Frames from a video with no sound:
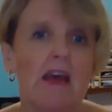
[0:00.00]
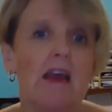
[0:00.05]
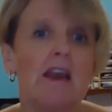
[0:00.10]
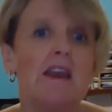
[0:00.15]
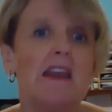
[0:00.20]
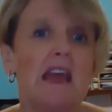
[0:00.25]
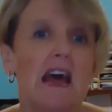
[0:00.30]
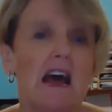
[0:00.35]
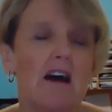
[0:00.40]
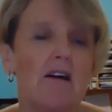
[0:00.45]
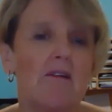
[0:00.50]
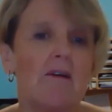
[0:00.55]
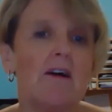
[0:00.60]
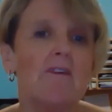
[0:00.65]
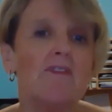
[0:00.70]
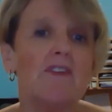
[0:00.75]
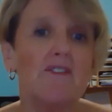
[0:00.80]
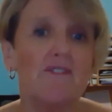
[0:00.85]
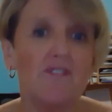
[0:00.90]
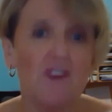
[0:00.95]
Now,
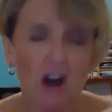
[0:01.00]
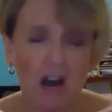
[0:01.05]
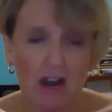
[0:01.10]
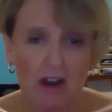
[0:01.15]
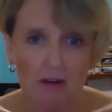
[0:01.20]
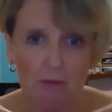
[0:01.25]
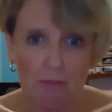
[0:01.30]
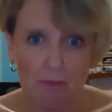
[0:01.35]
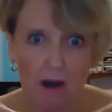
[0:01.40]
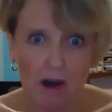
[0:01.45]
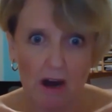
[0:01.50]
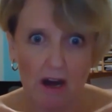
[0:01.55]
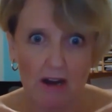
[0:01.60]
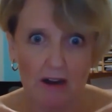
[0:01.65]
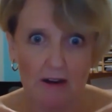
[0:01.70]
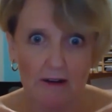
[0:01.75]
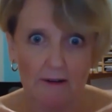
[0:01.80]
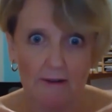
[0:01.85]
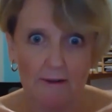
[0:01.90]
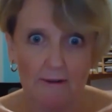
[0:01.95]
the final
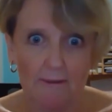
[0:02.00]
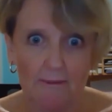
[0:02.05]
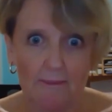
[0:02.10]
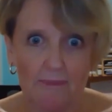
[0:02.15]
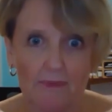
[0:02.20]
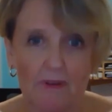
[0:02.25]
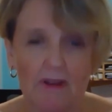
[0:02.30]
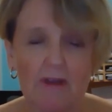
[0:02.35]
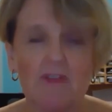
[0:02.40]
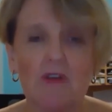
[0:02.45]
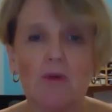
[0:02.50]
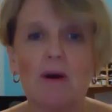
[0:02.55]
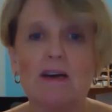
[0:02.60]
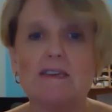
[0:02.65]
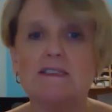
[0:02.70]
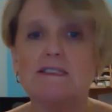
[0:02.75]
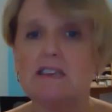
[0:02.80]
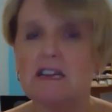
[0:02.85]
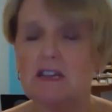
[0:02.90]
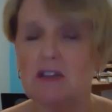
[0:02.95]
pile, the
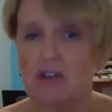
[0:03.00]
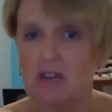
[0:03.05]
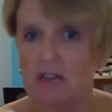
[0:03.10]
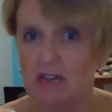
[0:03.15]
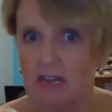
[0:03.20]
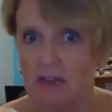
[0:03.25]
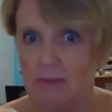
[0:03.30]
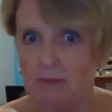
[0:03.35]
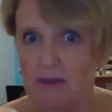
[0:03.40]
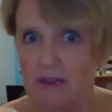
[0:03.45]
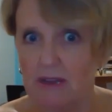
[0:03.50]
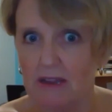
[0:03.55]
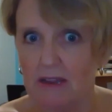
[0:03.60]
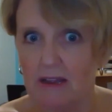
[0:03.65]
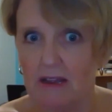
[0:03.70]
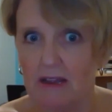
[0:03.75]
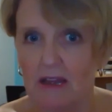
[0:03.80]
ones that you're keeping.